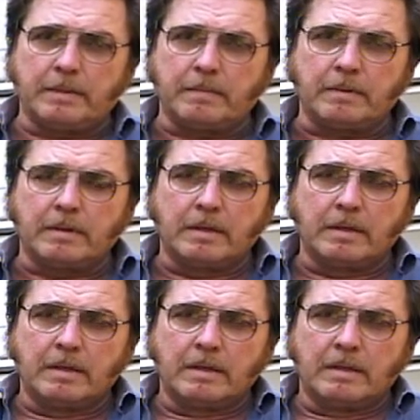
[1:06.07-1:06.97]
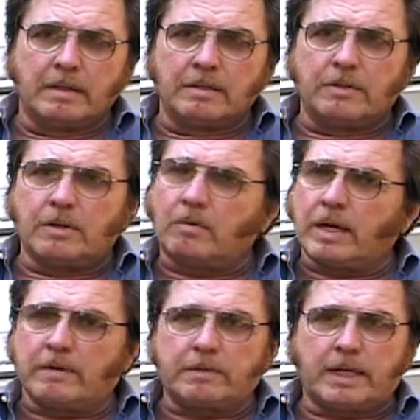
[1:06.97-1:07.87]
me. You
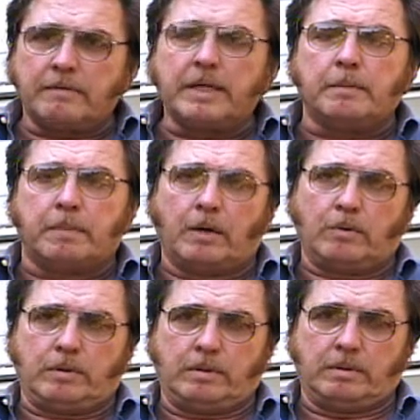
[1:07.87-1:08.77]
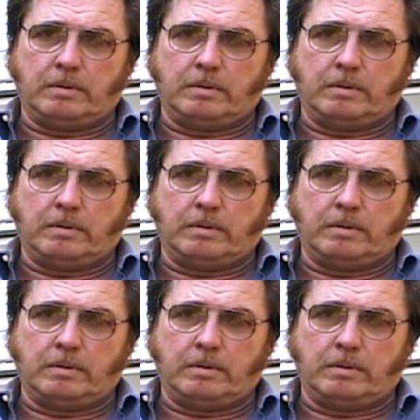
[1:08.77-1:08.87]
don't have to have any boat.